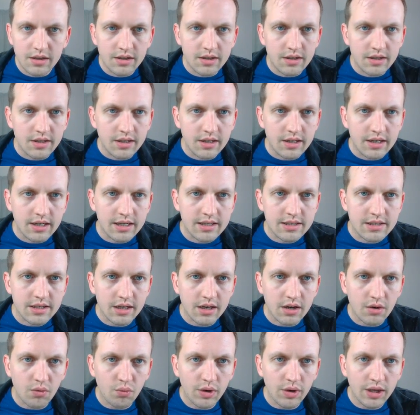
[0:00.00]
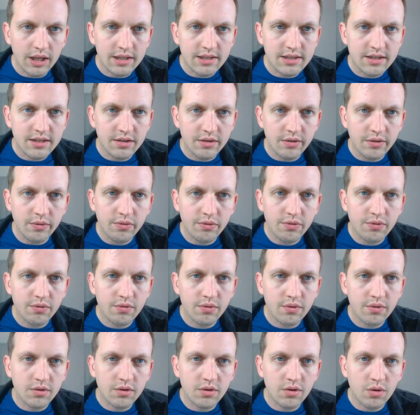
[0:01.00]
It has like a relative
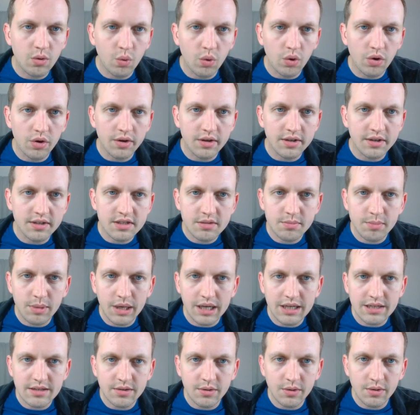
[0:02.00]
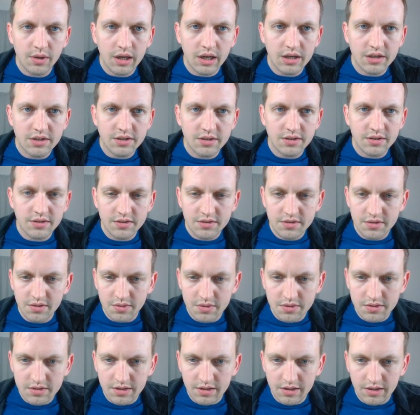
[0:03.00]
coordinate space location,
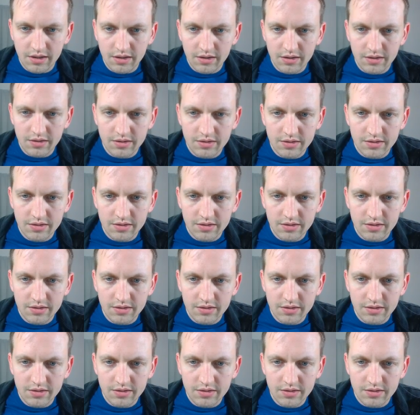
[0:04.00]
so it's like